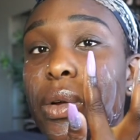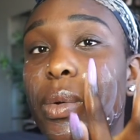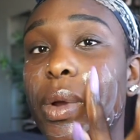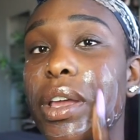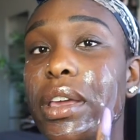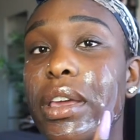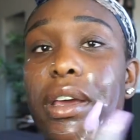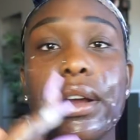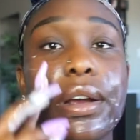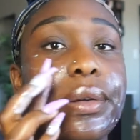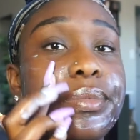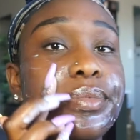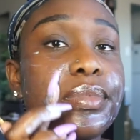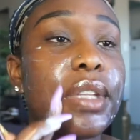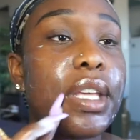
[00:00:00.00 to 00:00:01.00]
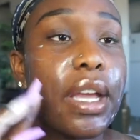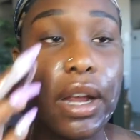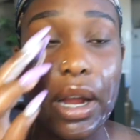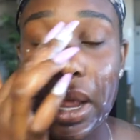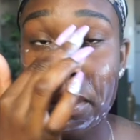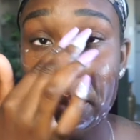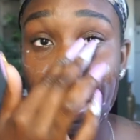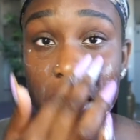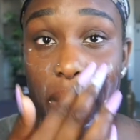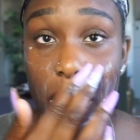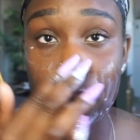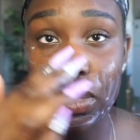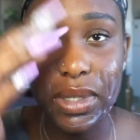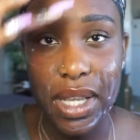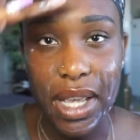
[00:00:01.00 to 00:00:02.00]
right here, here, my
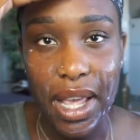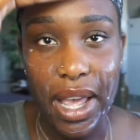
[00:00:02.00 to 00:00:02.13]
nose,